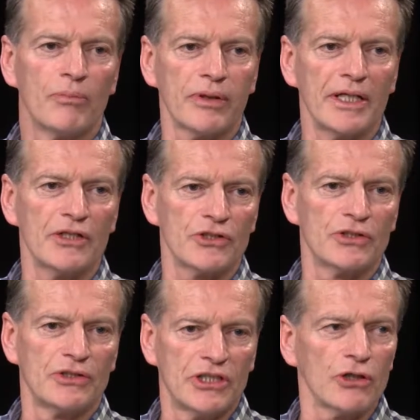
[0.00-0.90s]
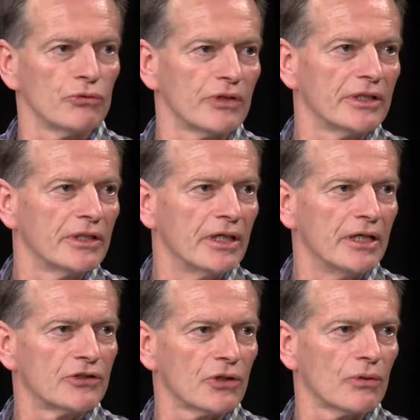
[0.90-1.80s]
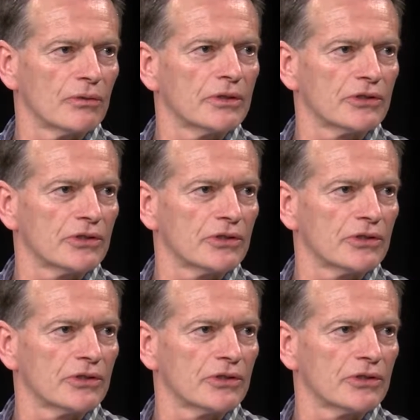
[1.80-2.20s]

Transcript: players' children, and so